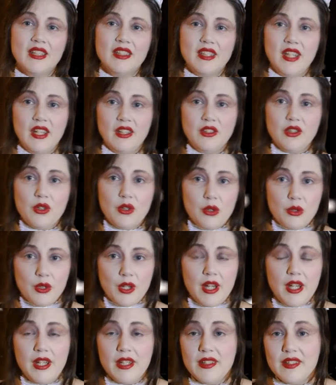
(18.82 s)
Tanto
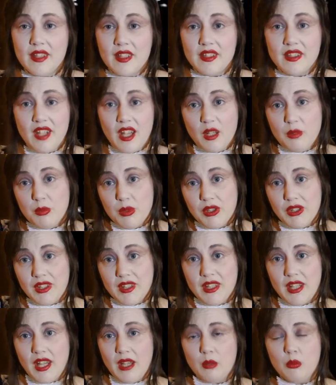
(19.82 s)
Cuore is a deck building
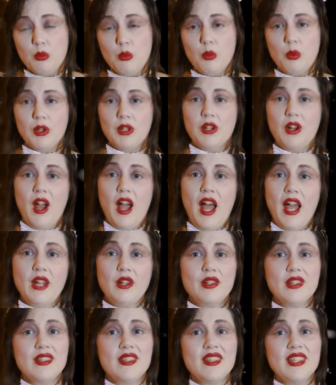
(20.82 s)
game where you're
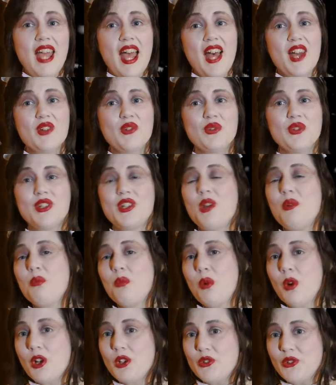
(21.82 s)
hiring staff to come
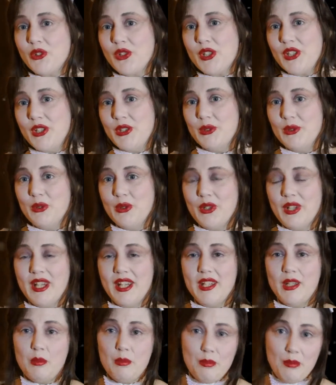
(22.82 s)
work for you
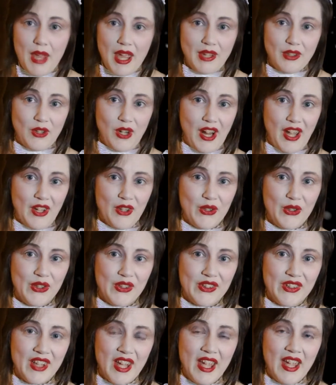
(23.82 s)
in a manor
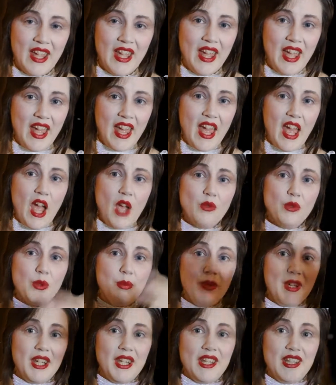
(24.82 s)
house.
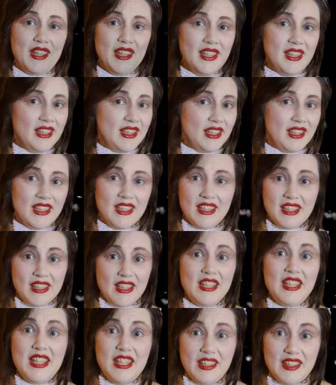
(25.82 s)
Everybody
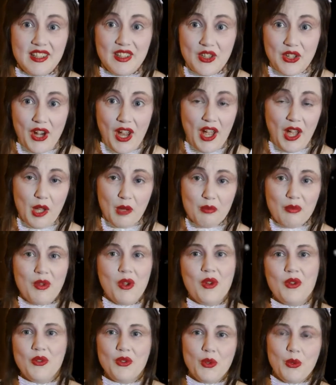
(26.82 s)
needs a job,
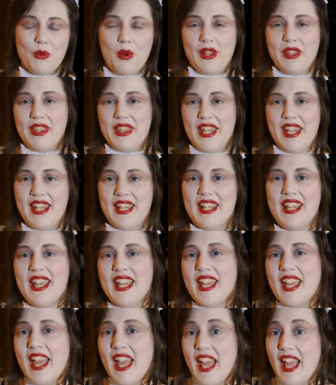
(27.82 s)
for one thing,
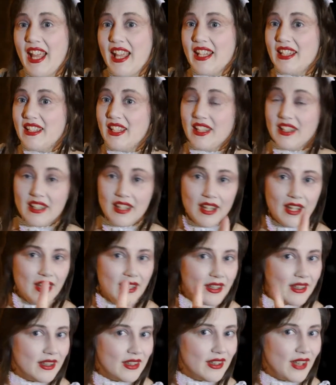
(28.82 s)
and
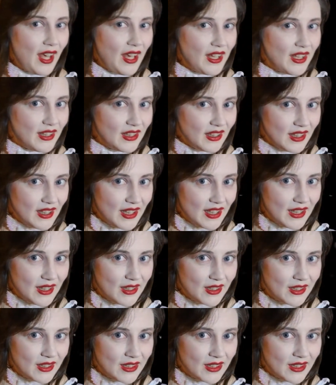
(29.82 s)
secondly,